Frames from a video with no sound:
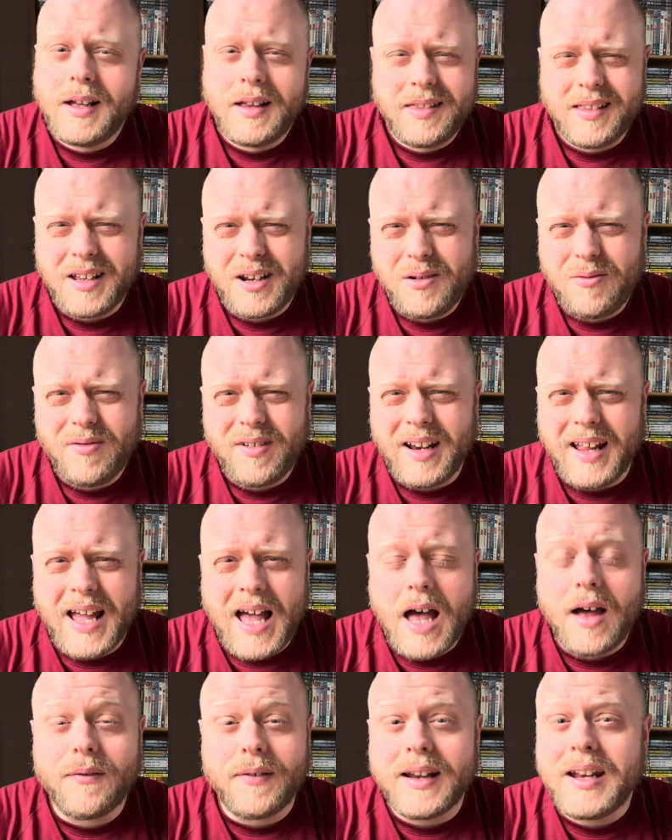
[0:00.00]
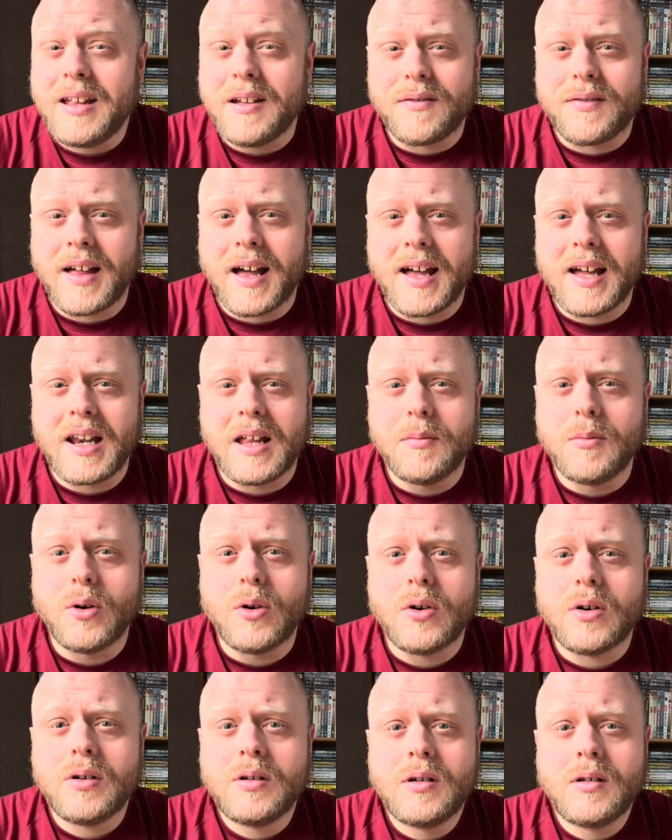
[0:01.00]
They don't really have any of that
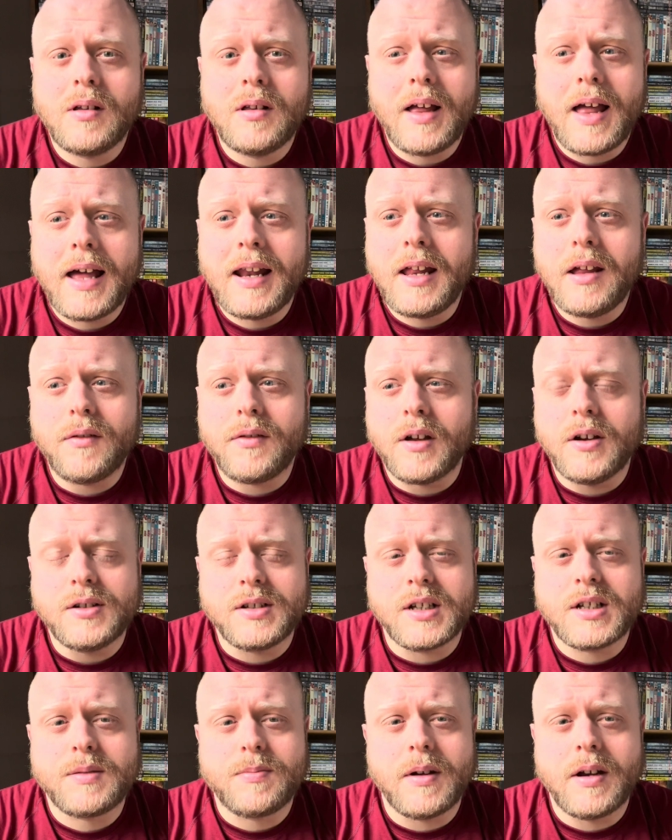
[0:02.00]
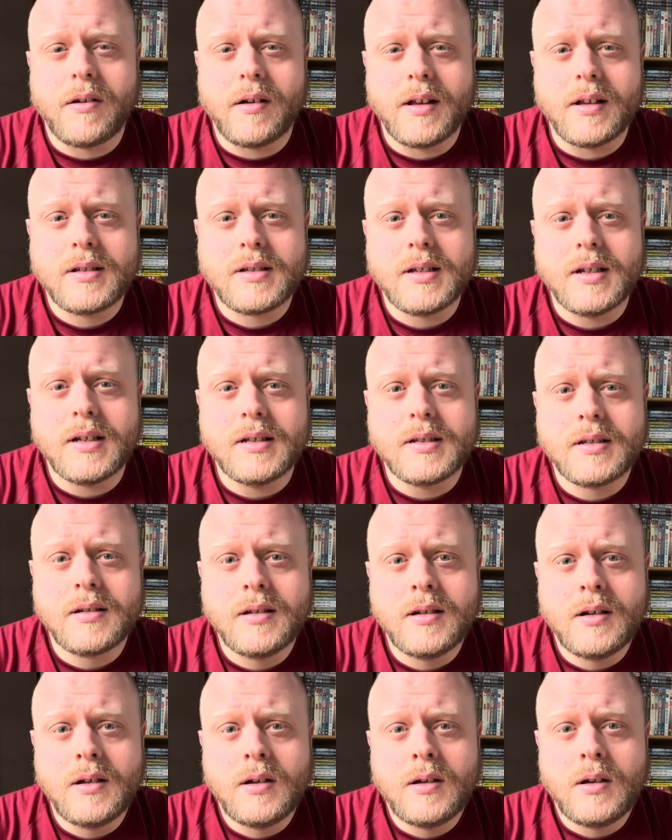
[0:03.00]
anymore, any of those experiences,
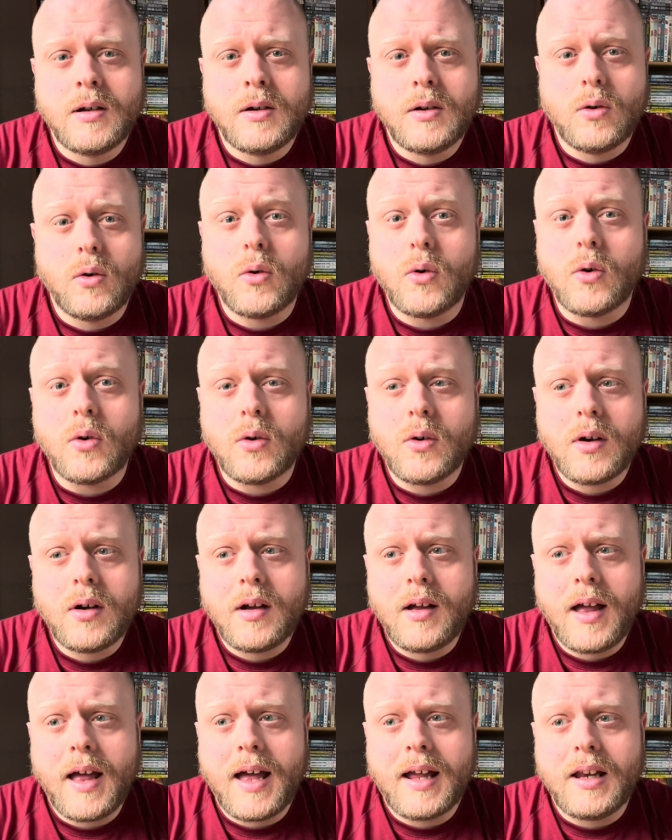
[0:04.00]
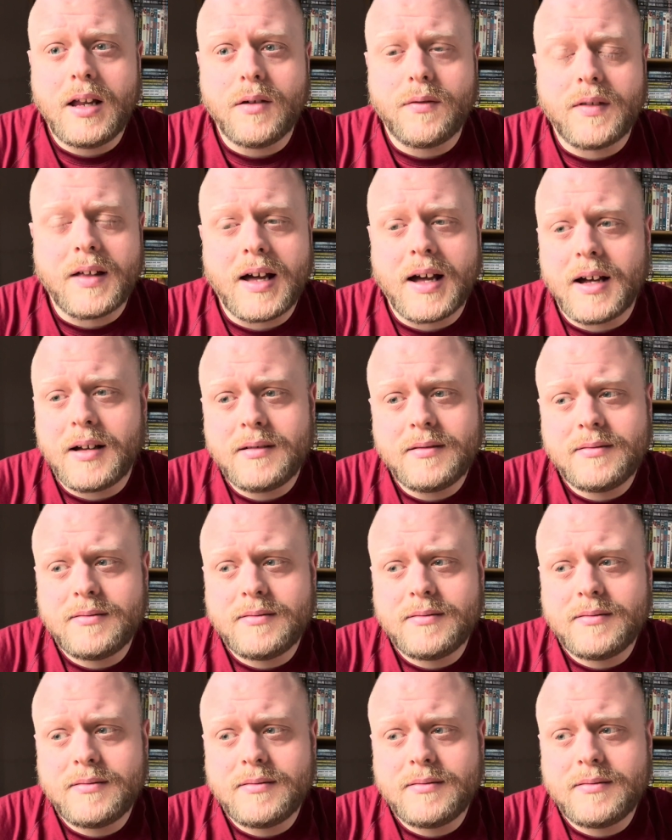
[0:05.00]
or any of that